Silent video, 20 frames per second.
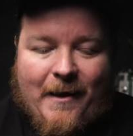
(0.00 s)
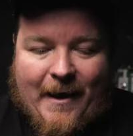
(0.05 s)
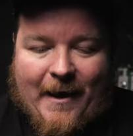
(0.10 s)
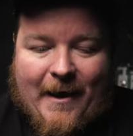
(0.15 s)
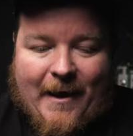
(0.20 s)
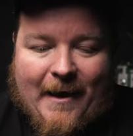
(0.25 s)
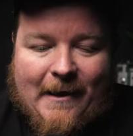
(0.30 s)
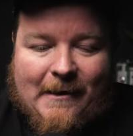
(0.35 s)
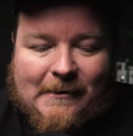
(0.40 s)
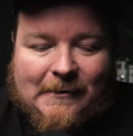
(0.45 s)

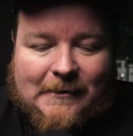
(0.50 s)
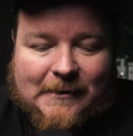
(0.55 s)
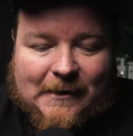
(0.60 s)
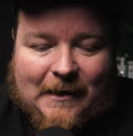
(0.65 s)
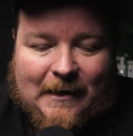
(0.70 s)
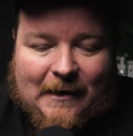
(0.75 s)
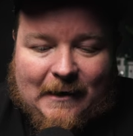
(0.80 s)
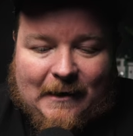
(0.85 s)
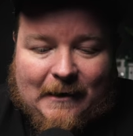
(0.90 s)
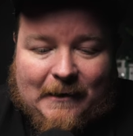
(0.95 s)
And
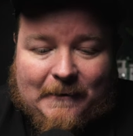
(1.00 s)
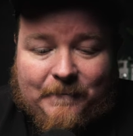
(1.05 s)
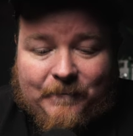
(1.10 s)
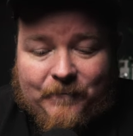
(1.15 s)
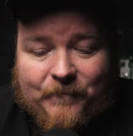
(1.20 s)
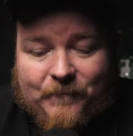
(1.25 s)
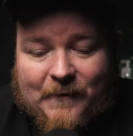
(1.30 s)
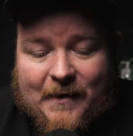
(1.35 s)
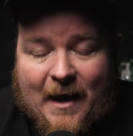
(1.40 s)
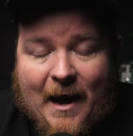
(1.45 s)

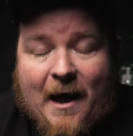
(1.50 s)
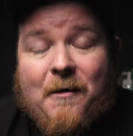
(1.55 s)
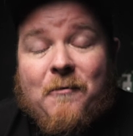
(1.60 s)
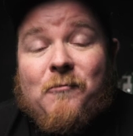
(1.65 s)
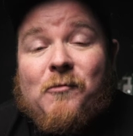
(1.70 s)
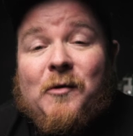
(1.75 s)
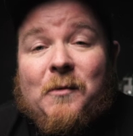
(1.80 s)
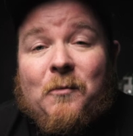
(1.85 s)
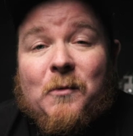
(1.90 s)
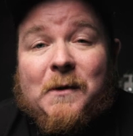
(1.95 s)
yeah,
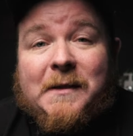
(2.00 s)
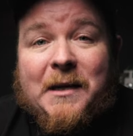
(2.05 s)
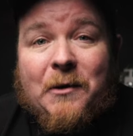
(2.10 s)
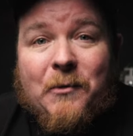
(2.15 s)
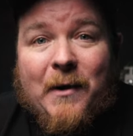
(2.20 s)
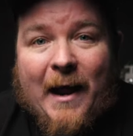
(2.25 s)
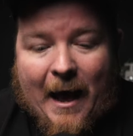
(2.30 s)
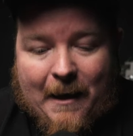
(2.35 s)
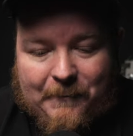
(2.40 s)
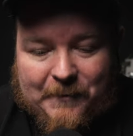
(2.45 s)
we'll see
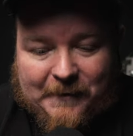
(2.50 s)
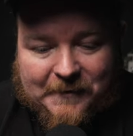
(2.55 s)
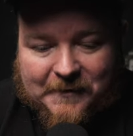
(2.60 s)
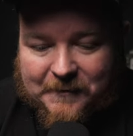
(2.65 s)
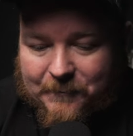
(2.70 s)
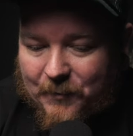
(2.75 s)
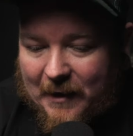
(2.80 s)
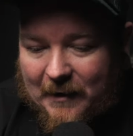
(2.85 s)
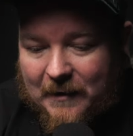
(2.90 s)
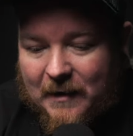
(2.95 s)
what
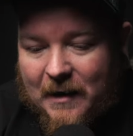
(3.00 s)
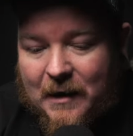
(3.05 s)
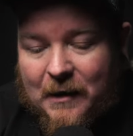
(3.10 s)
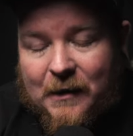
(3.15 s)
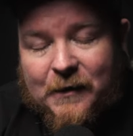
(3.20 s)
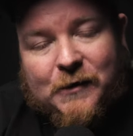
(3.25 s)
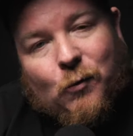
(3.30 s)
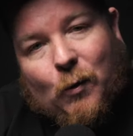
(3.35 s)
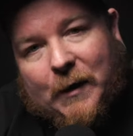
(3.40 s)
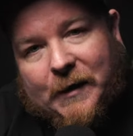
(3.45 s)
happens. But
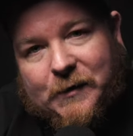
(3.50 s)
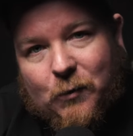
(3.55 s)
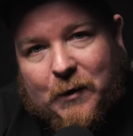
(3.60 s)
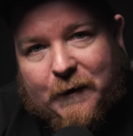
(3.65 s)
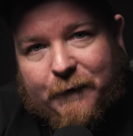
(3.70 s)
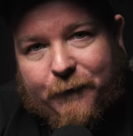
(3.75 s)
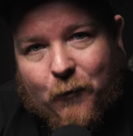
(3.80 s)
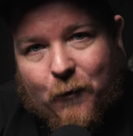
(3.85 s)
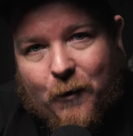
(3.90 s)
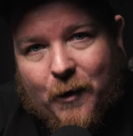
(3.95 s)

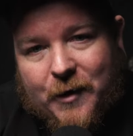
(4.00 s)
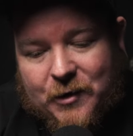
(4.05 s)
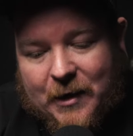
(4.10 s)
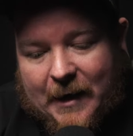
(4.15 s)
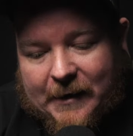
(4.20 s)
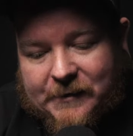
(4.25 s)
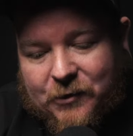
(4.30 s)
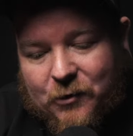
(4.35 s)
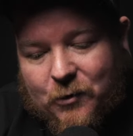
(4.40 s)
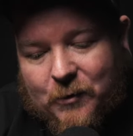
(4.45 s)
2024, you
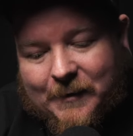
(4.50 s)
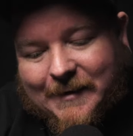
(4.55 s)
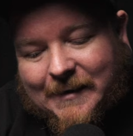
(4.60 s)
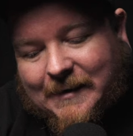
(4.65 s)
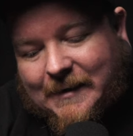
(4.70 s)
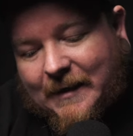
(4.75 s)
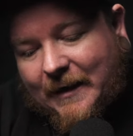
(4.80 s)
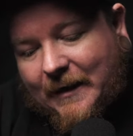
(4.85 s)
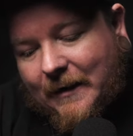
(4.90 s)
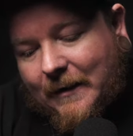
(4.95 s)
guys are going to
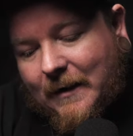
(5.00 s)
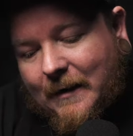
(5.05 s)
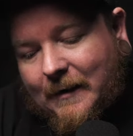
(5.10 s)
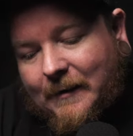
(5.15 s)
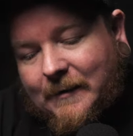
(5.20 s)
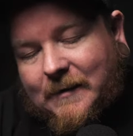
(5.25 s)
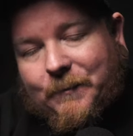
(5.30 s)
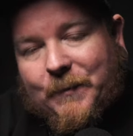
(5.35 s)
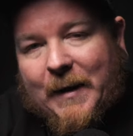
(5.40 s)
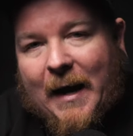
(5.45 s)
see
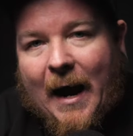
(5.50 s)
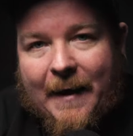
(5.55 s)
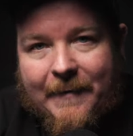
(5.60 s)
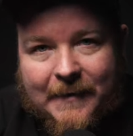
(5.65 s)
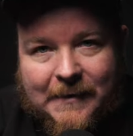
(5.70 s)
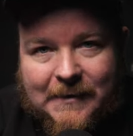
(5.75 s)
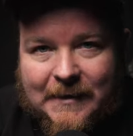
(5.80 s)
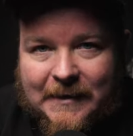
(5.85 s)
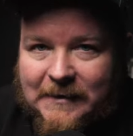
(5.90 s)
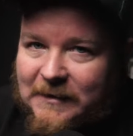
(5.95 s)
some
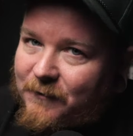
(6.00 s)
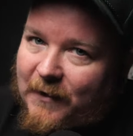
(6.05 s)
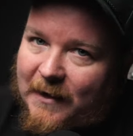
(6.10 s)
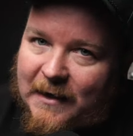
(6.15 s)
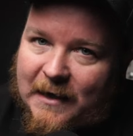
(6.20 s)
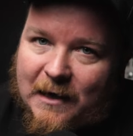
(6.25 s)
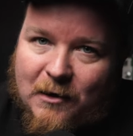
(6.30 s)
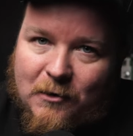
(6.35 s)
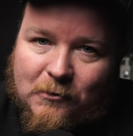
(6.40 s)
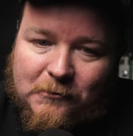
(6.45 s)
behind the scenes
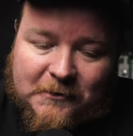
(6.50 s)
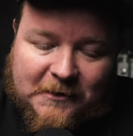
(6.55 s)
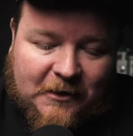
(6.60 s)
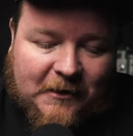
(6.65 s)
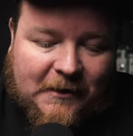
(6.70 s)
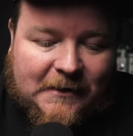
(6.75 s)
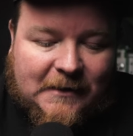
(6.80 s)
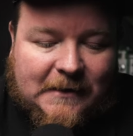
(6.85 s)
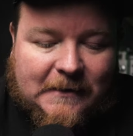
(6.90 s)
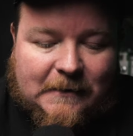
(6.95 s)
videos. You're
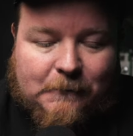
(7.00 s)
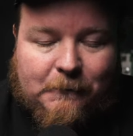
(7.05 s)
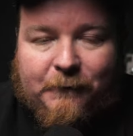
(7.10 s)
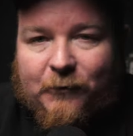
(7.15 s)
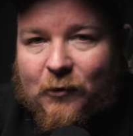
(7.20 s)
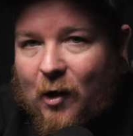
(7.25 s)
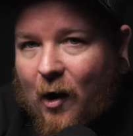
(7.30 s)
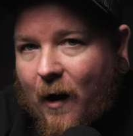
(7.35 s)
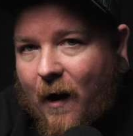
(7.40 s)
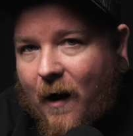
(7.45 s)
going to see some
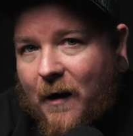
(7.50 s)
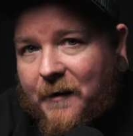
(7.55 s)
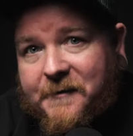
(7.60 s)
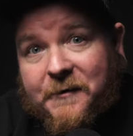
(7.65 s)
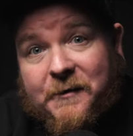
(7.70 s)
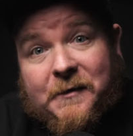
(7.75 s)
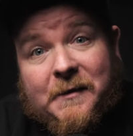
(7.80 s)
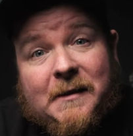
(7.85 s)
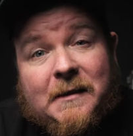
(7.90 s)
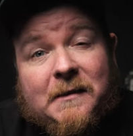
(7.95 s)
vlogs.
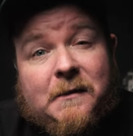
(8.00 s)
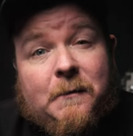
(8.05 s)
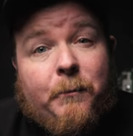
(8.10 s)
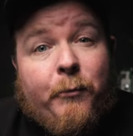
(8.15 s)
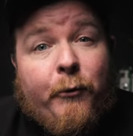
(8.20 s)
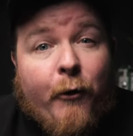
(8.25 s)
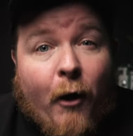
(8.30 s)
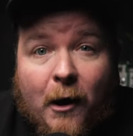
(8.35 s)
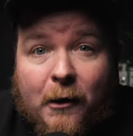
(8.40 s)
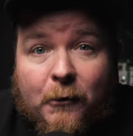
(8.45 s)
You can see some
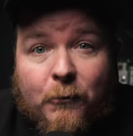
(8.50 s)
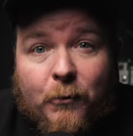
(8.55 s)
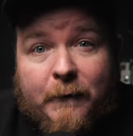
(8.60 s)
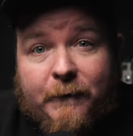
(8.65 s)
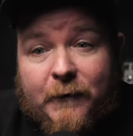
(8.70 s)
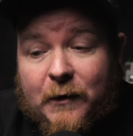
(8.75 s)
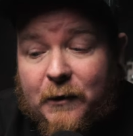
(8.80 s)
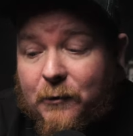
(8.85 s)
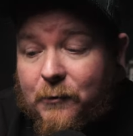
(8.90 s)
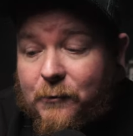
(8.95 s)
product
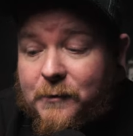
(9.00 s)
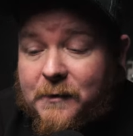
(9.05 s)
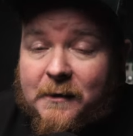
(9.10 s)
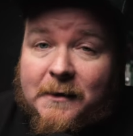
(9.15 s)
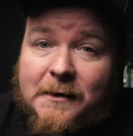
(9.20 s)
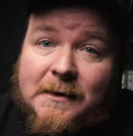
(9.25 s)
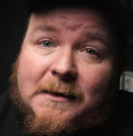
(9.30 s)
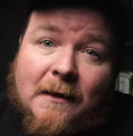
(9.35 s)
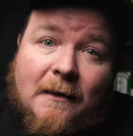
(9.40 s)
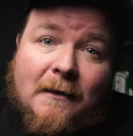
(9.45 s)
reviews. You're
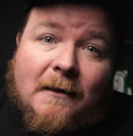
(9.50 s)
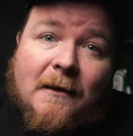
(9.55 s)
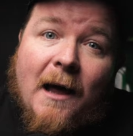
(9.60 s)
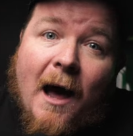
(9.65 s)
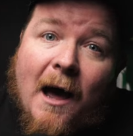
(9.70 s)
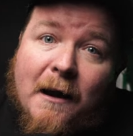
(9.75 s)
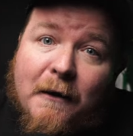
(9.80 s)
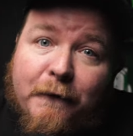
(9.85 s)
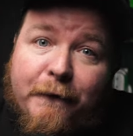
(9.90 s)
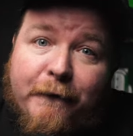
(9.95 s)
going to see a
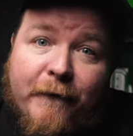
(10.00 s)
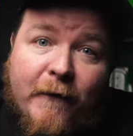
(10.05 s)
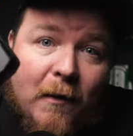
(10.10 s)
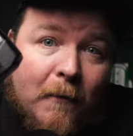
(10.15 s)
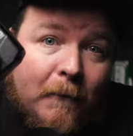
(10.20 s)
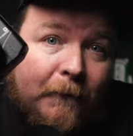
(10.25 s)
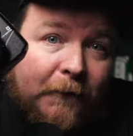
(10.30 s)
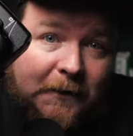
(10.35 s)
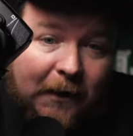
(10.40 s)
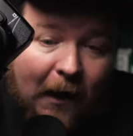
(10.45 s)
lot of
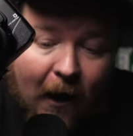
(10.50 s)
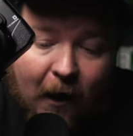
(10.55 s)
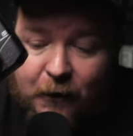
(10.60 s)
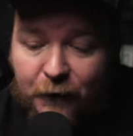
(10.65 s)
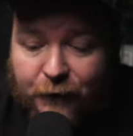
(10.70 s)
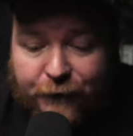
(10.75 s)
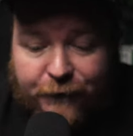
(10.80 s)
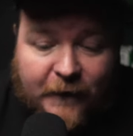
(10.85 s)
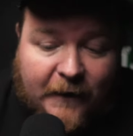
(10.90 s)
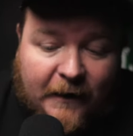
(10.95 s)
film
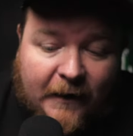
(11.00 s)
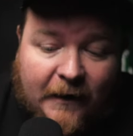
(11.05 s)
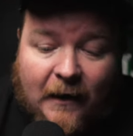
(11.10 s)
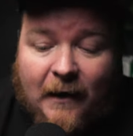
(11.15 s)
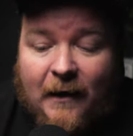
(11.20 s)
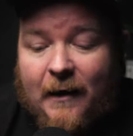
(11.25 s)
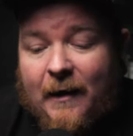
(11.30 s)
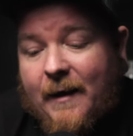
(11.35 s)
photography.